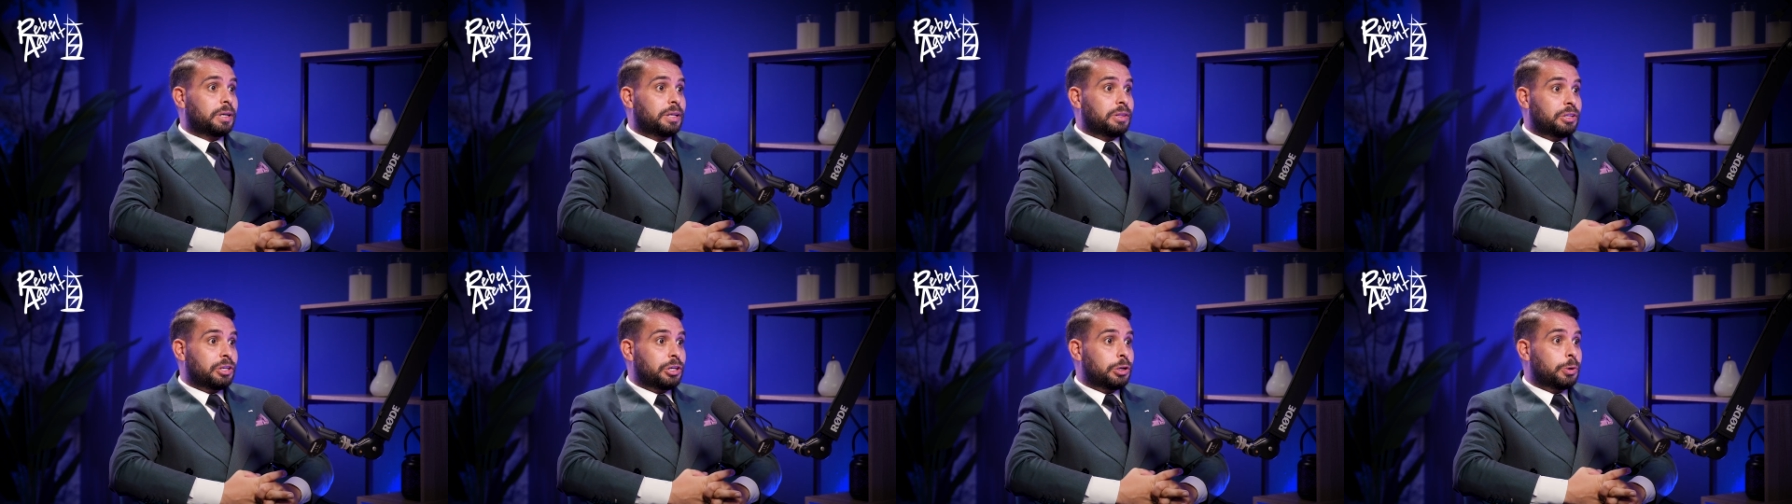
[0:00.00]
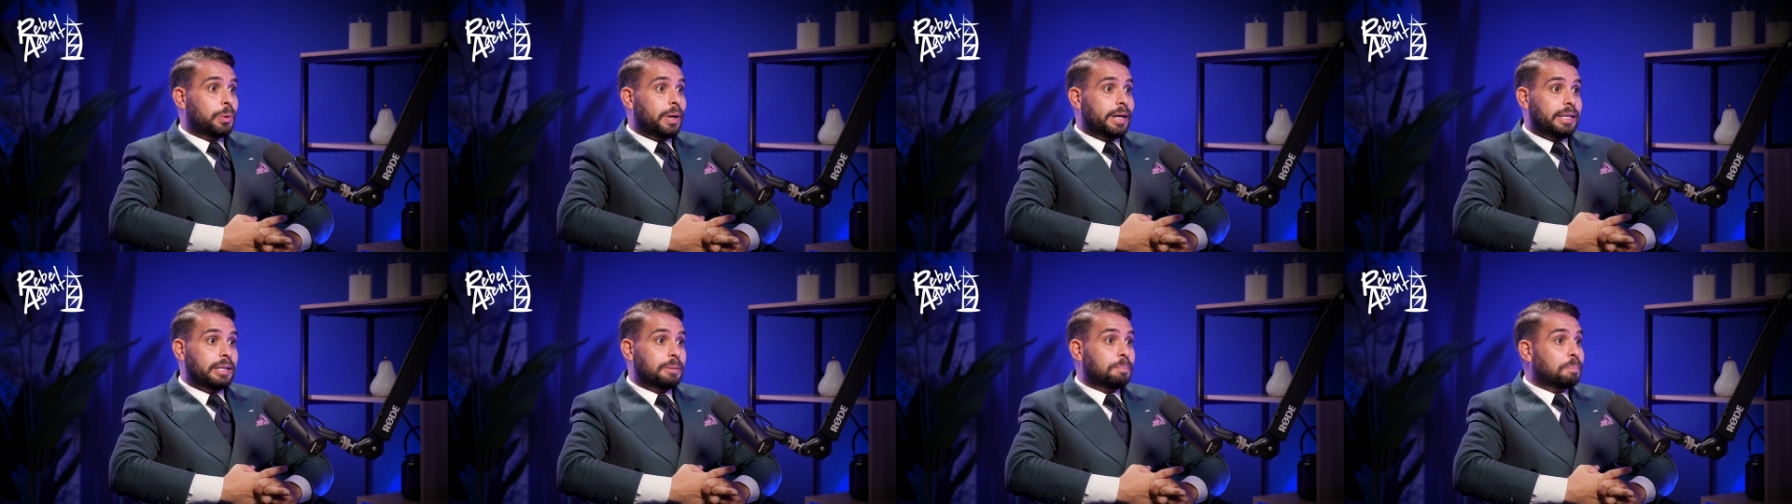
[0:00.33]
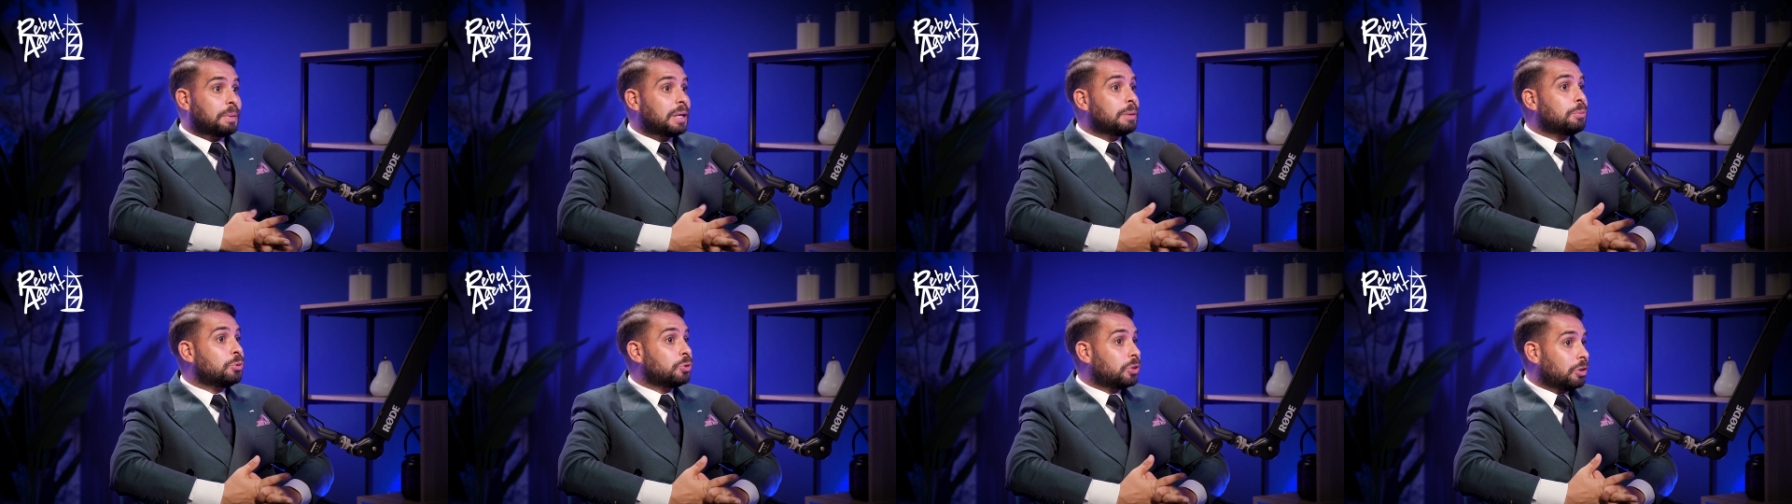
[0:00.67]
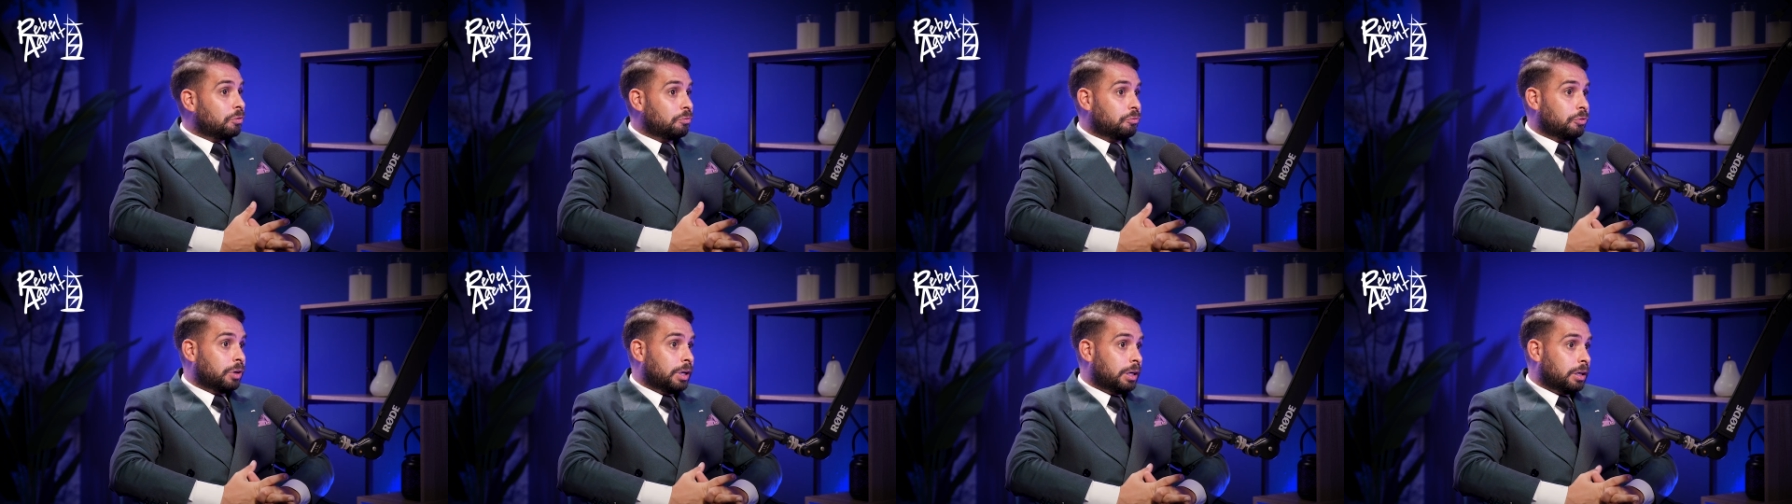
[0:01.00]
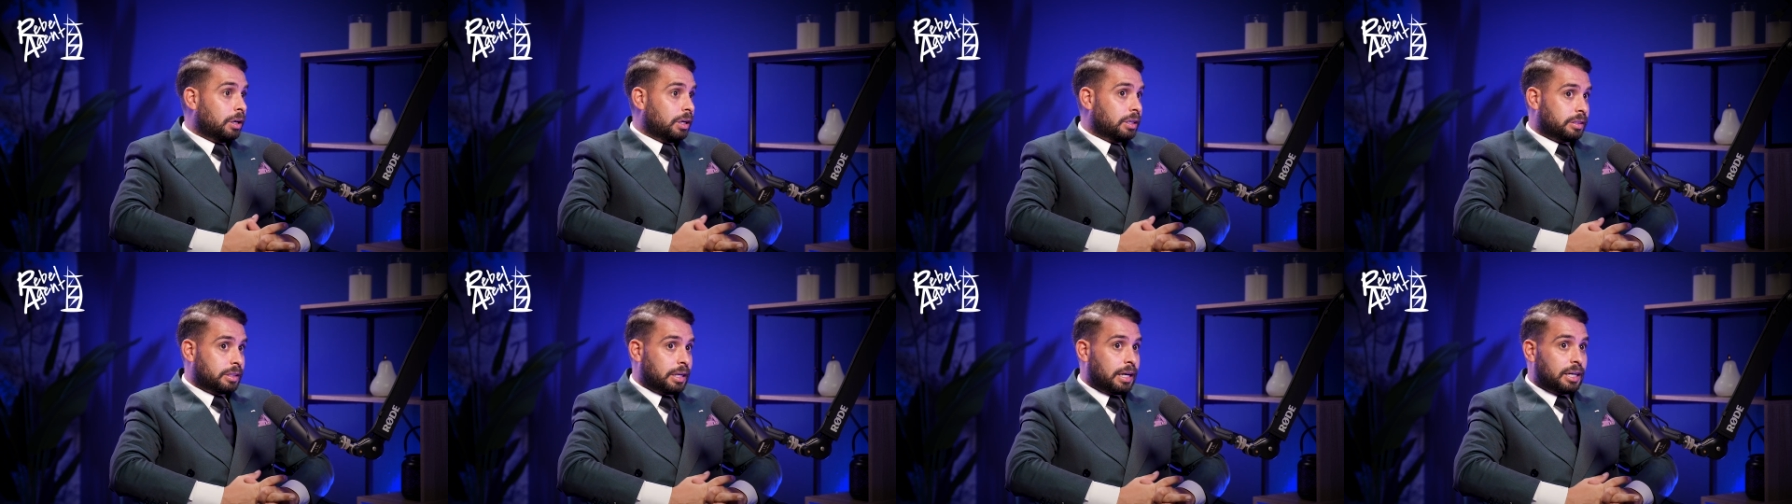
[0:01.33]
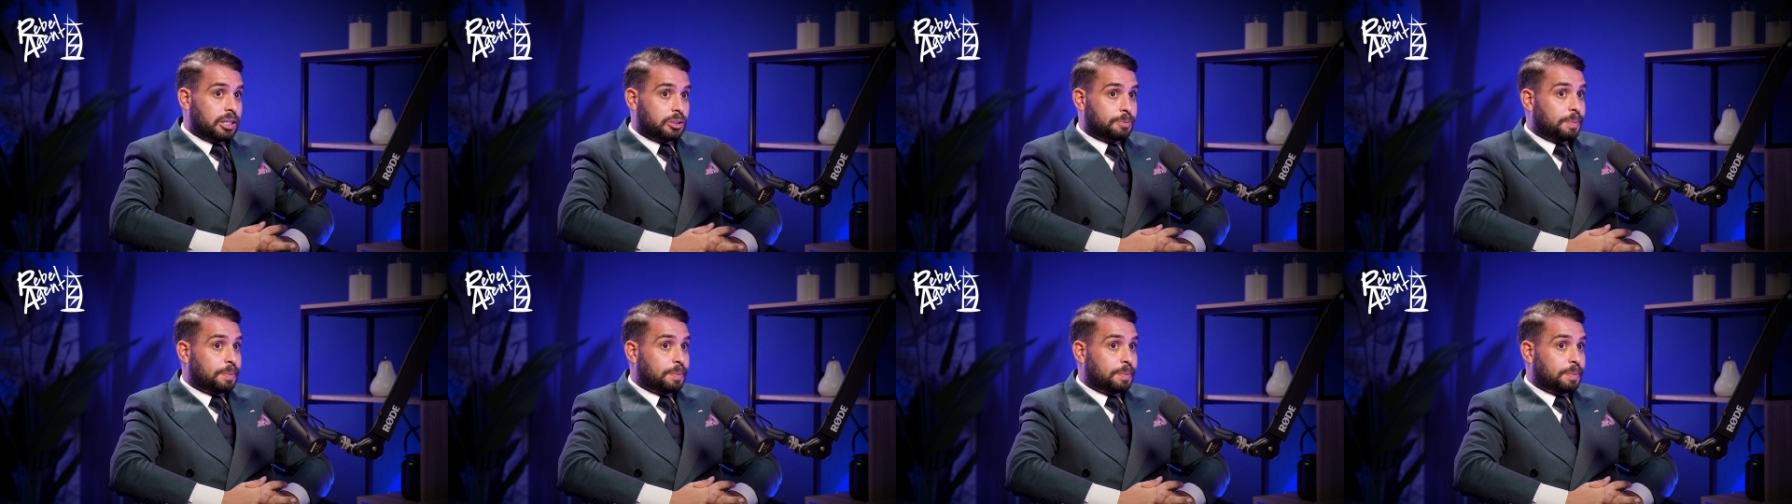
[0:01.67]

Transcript: in the UAE, and people don't realize that,